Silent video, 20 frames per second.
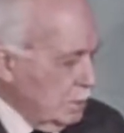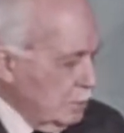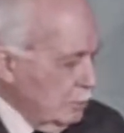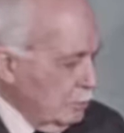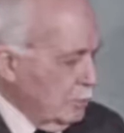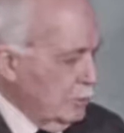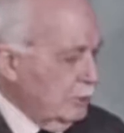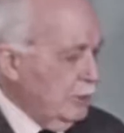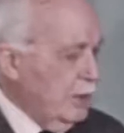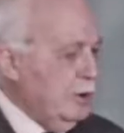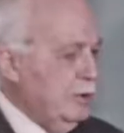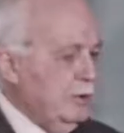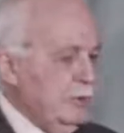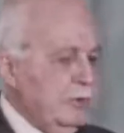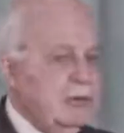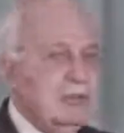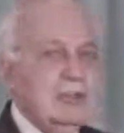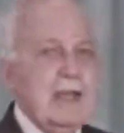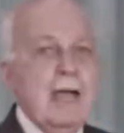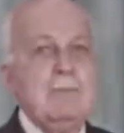Although
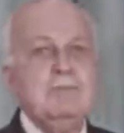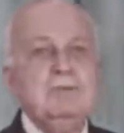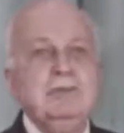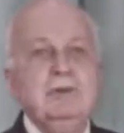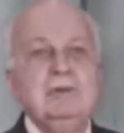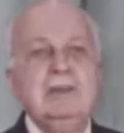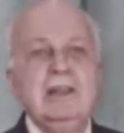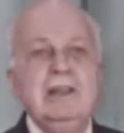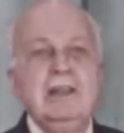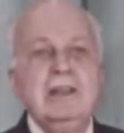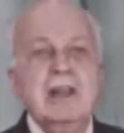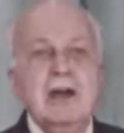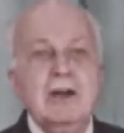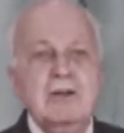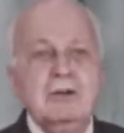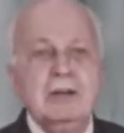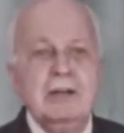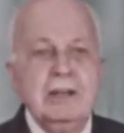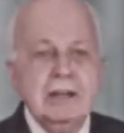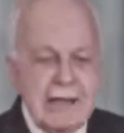there's absolutely no
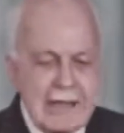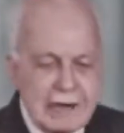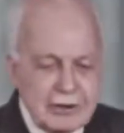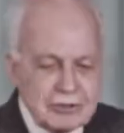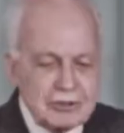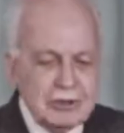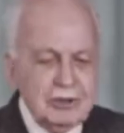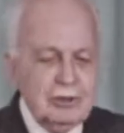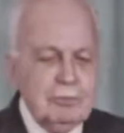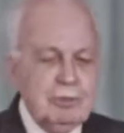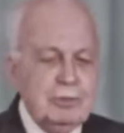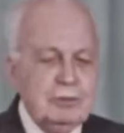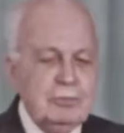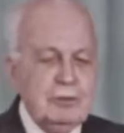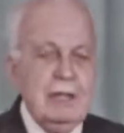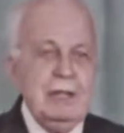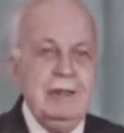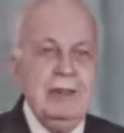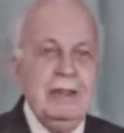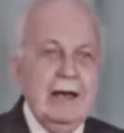connection
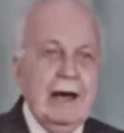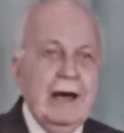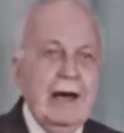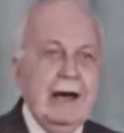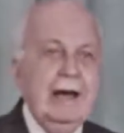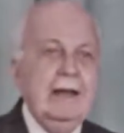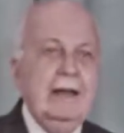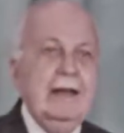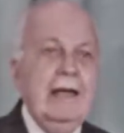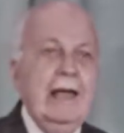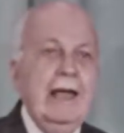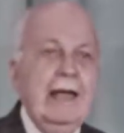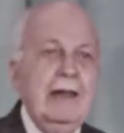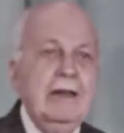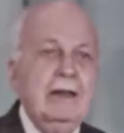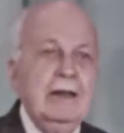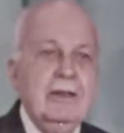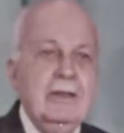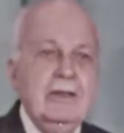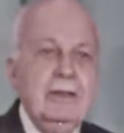between the iron
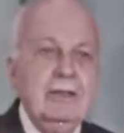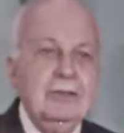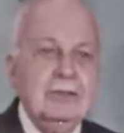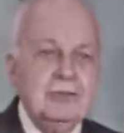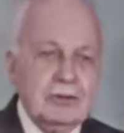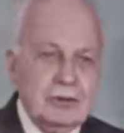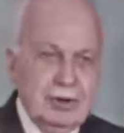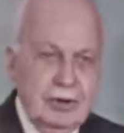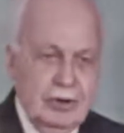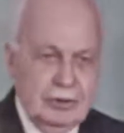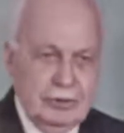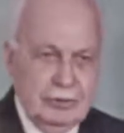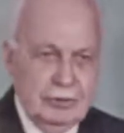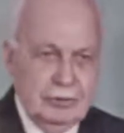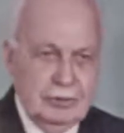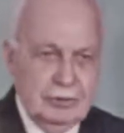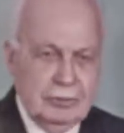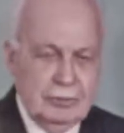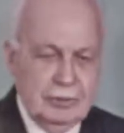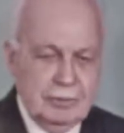and these coils.
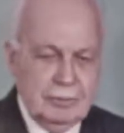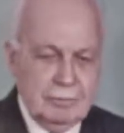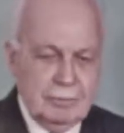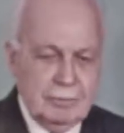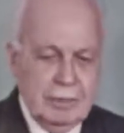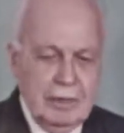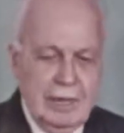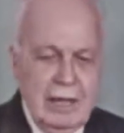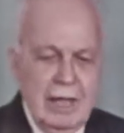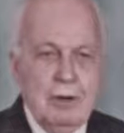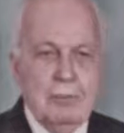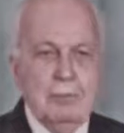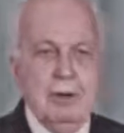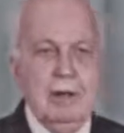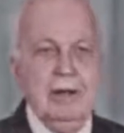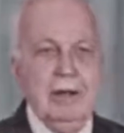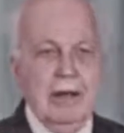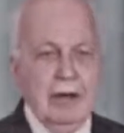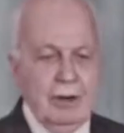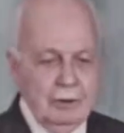
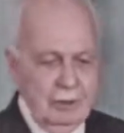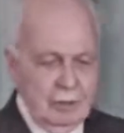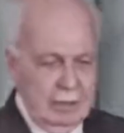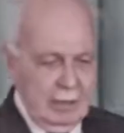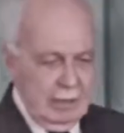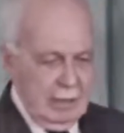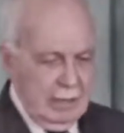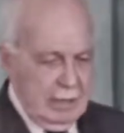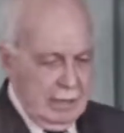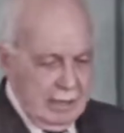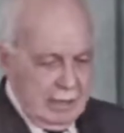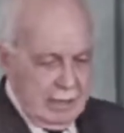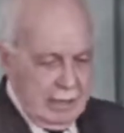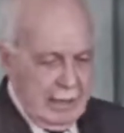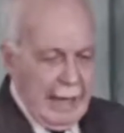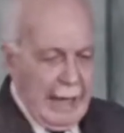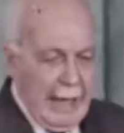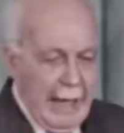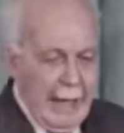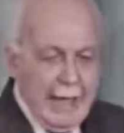Well, now,
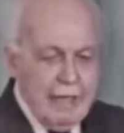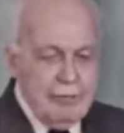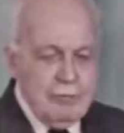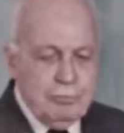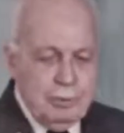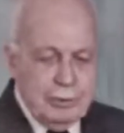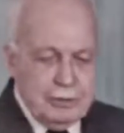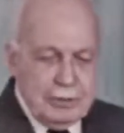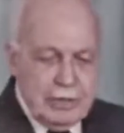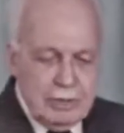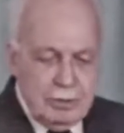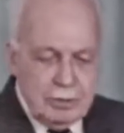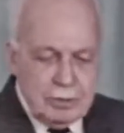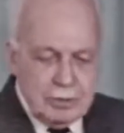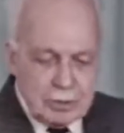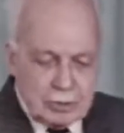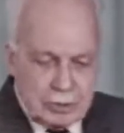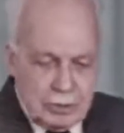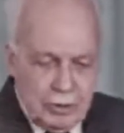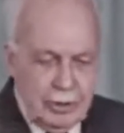I put
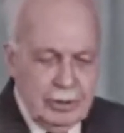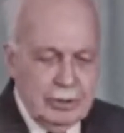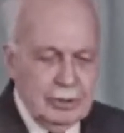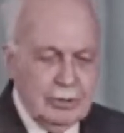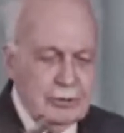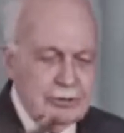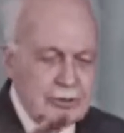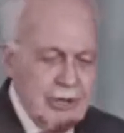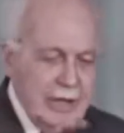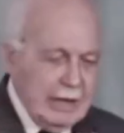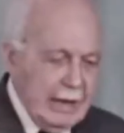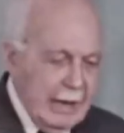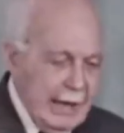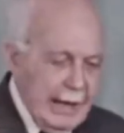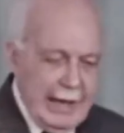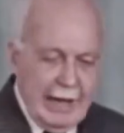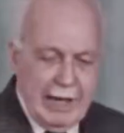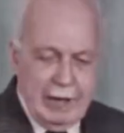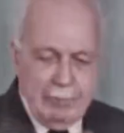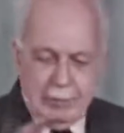in coils and
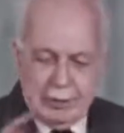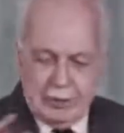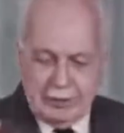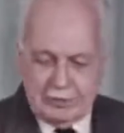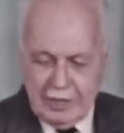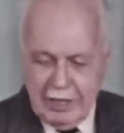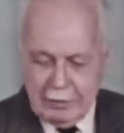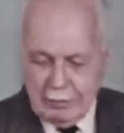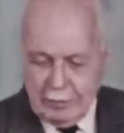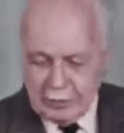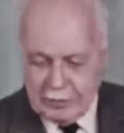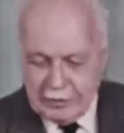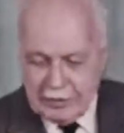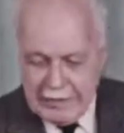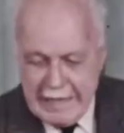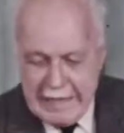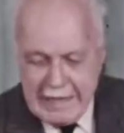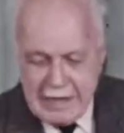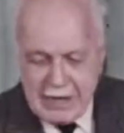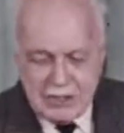iron because I want
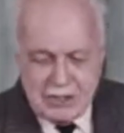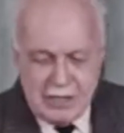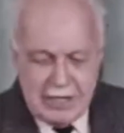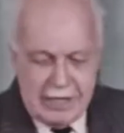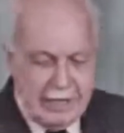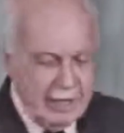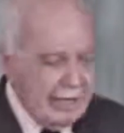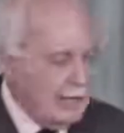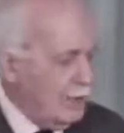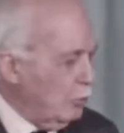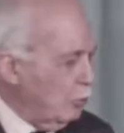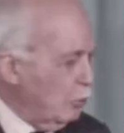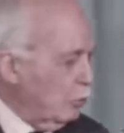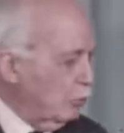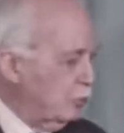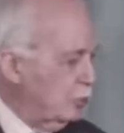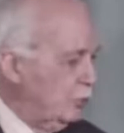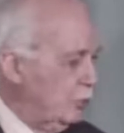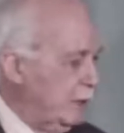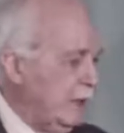the energy here
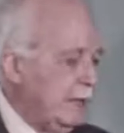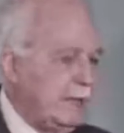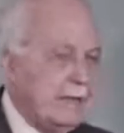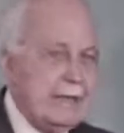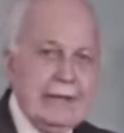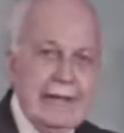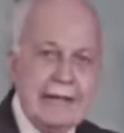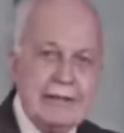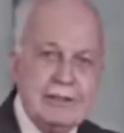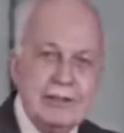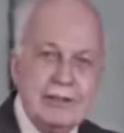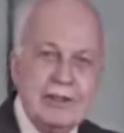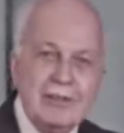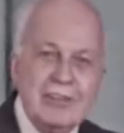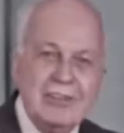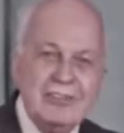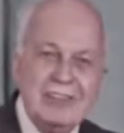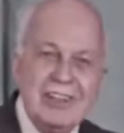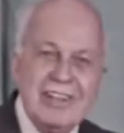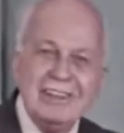all to be collected at
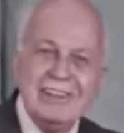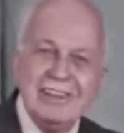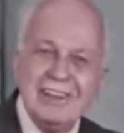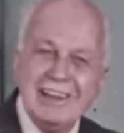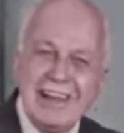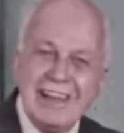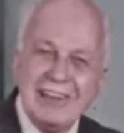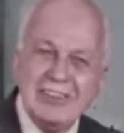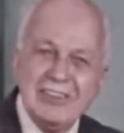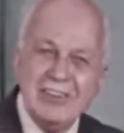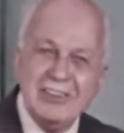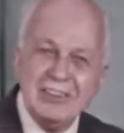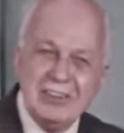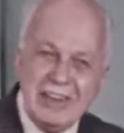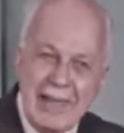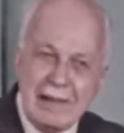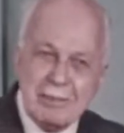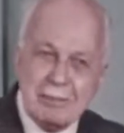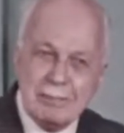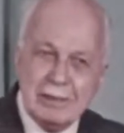this end and light this
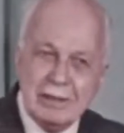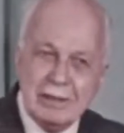lamp.